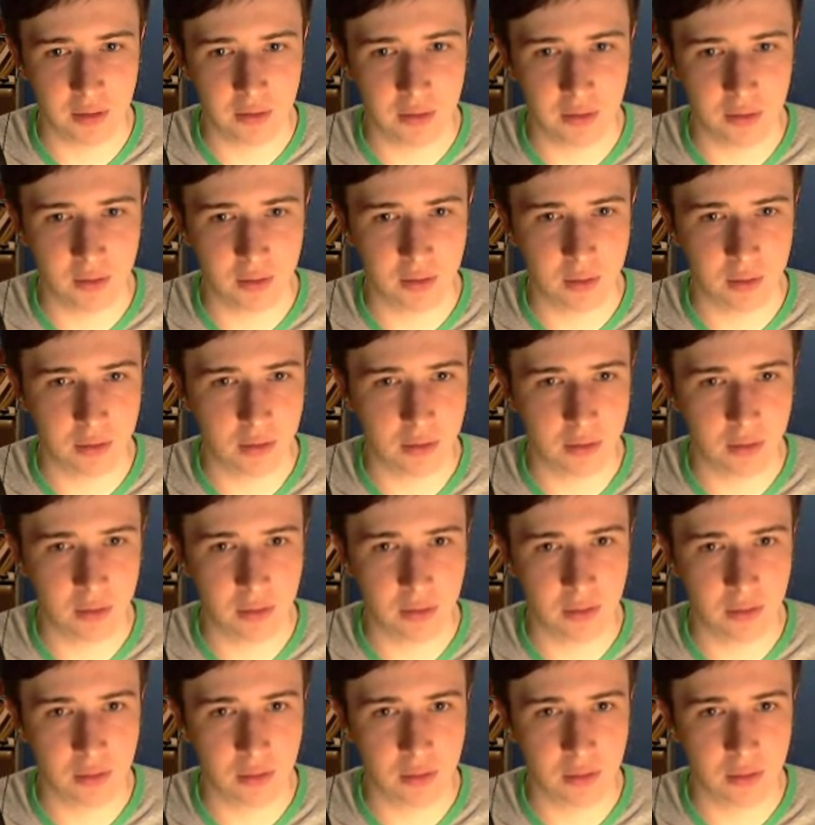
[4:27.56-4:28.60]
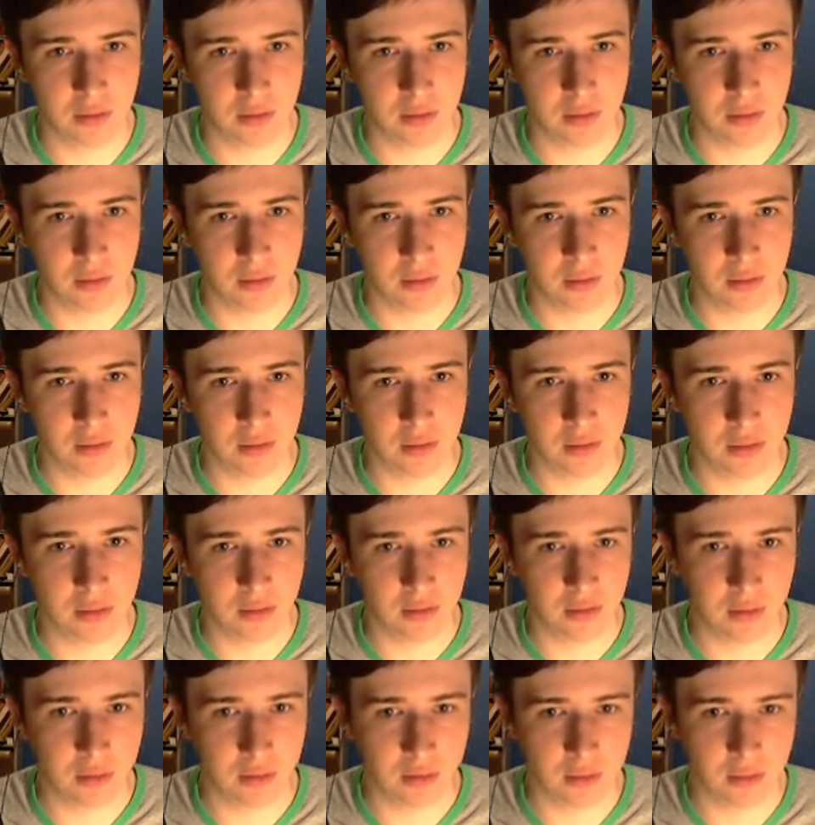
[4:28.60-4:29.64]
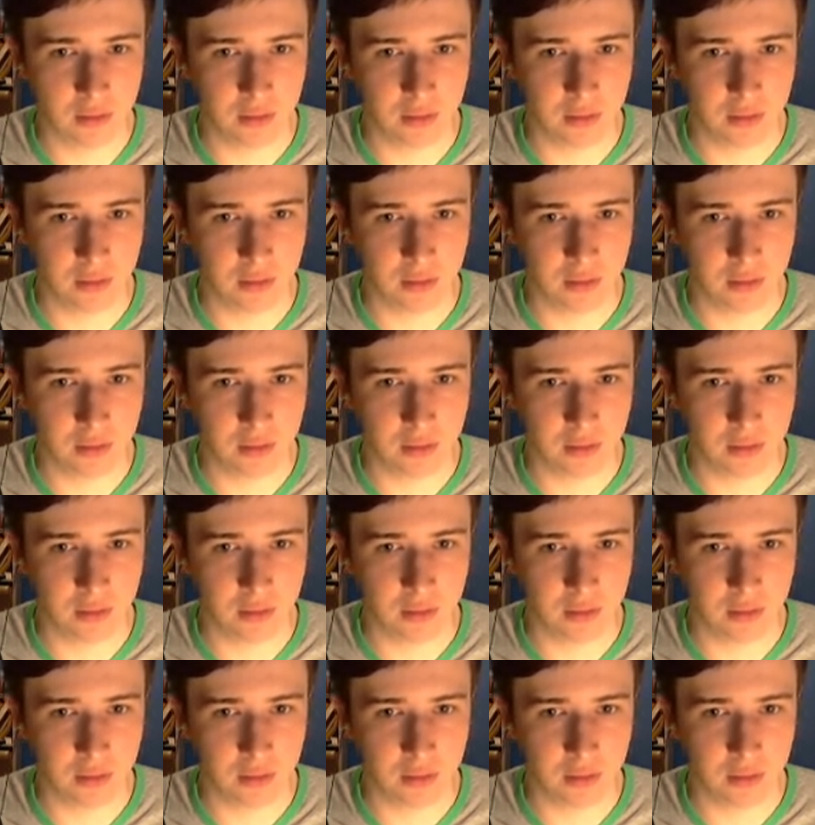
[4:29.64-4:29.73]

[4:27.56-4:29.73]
Nothing is said.